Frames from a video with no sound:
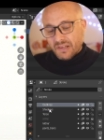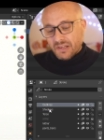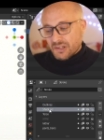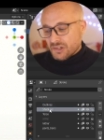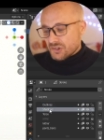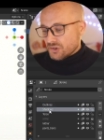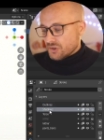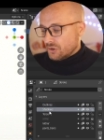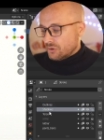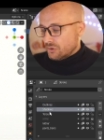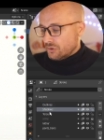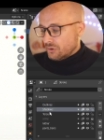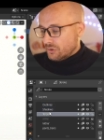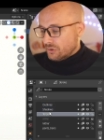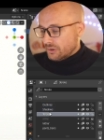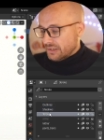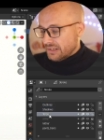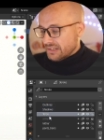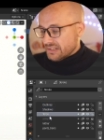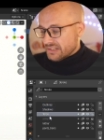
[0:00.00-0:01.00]

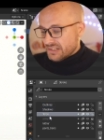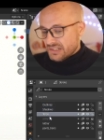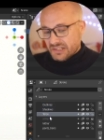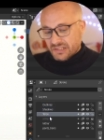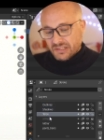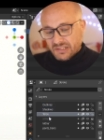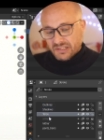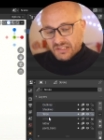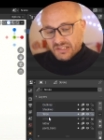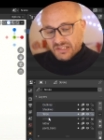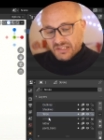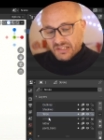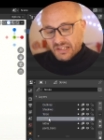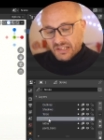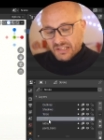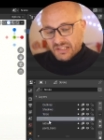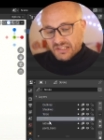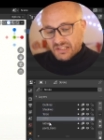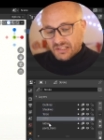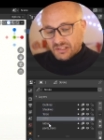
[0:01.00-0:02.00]
so it's, it's
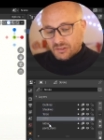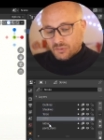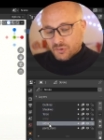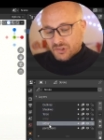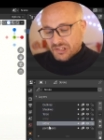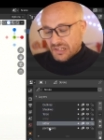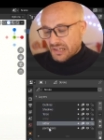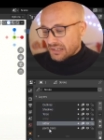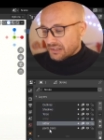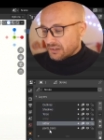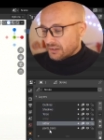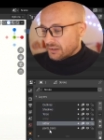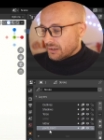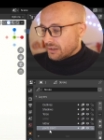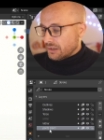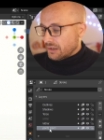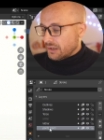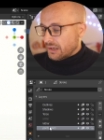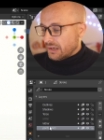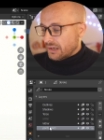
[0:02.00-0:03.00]
easy to check
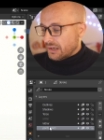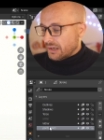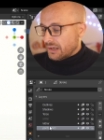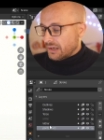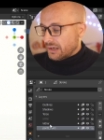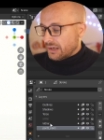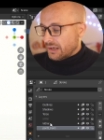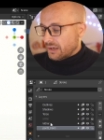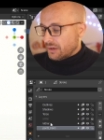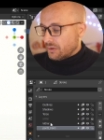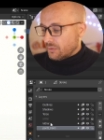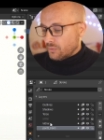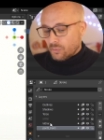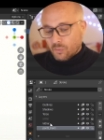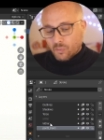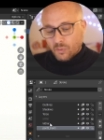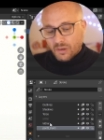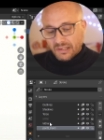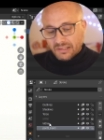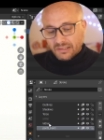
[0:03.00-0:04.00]
uh,
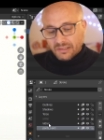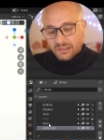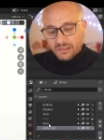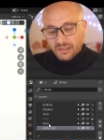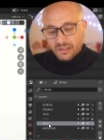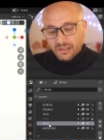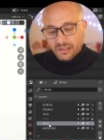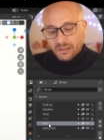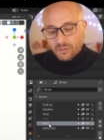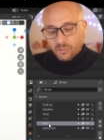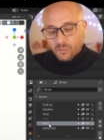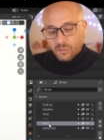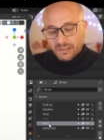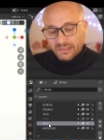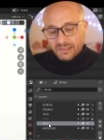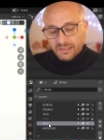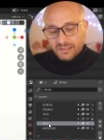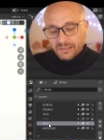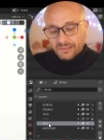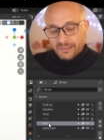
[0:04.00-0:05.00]
what uh,
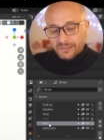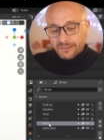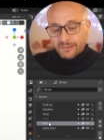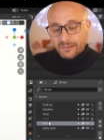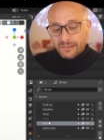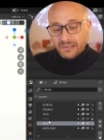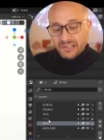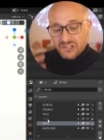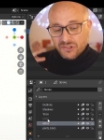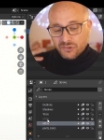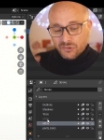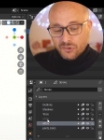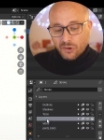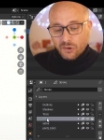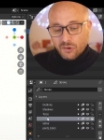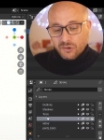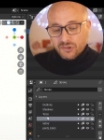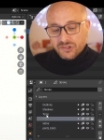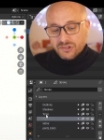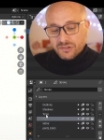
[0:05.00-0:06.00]
what uh,
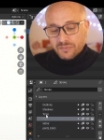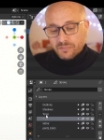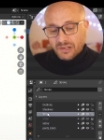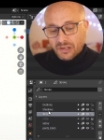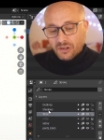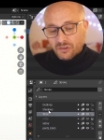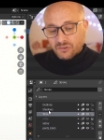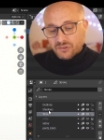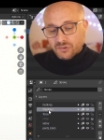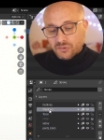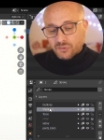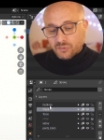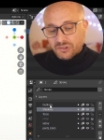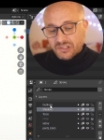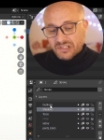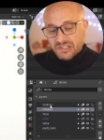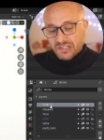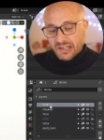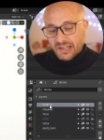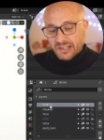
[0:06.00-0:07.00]
strokes belong to
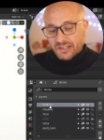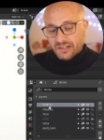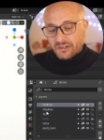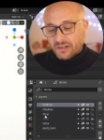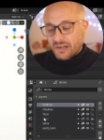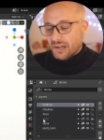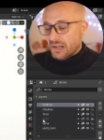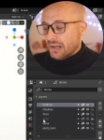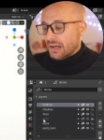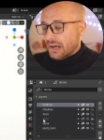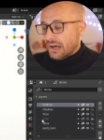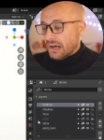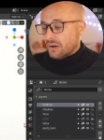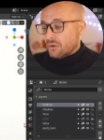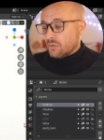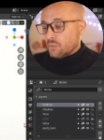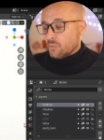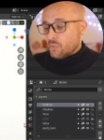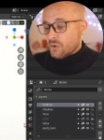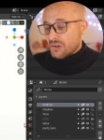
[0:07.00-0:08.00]
this layer.
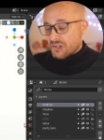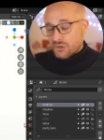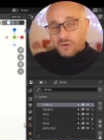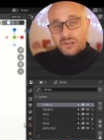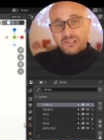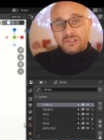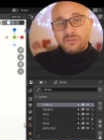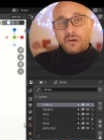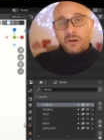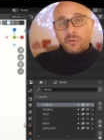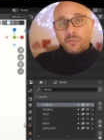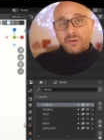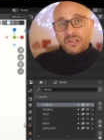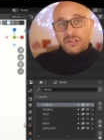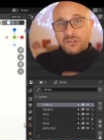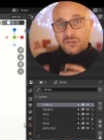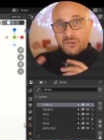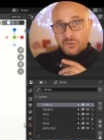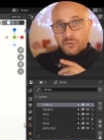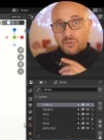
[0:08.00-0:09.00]
And when you are
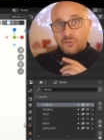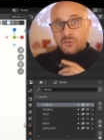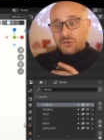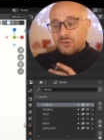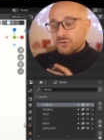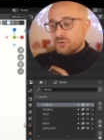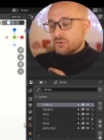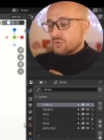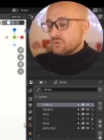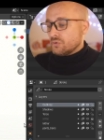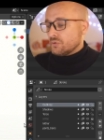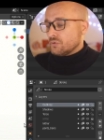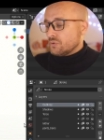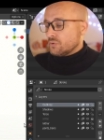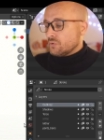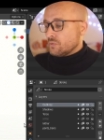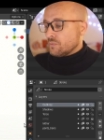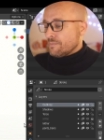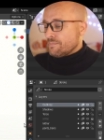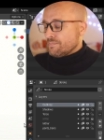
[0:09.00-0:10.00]
drawing, you
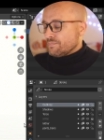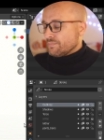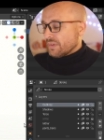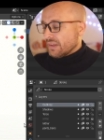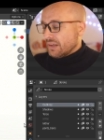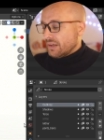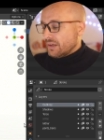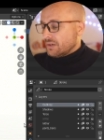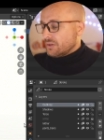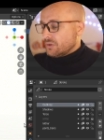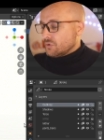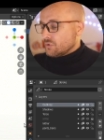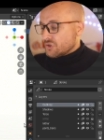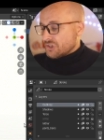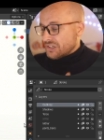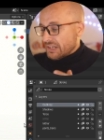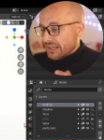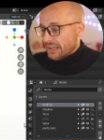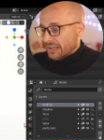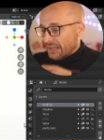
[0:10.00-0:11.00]
you you
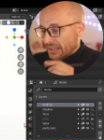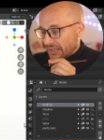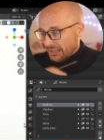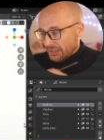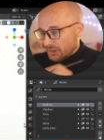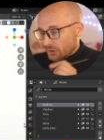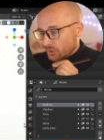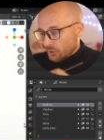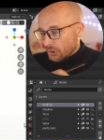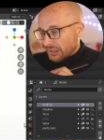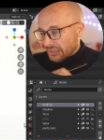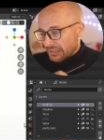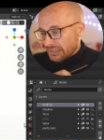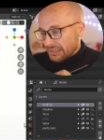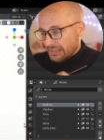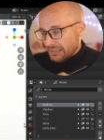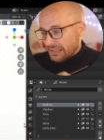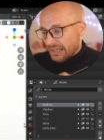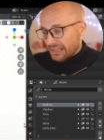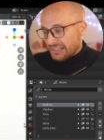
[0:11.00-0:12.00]
see
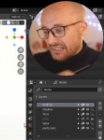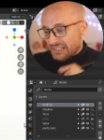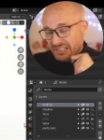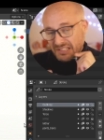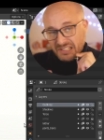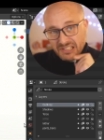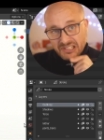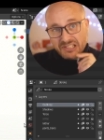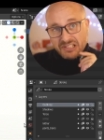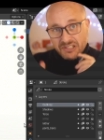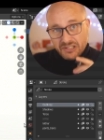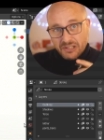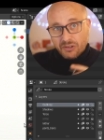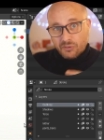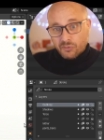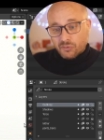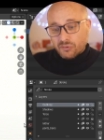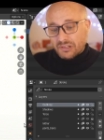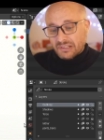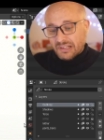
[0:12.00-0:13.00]
that this is the
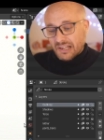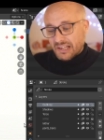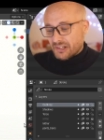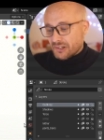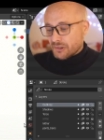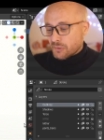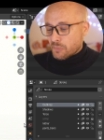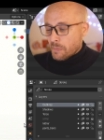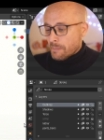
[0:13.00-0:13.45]
current layer.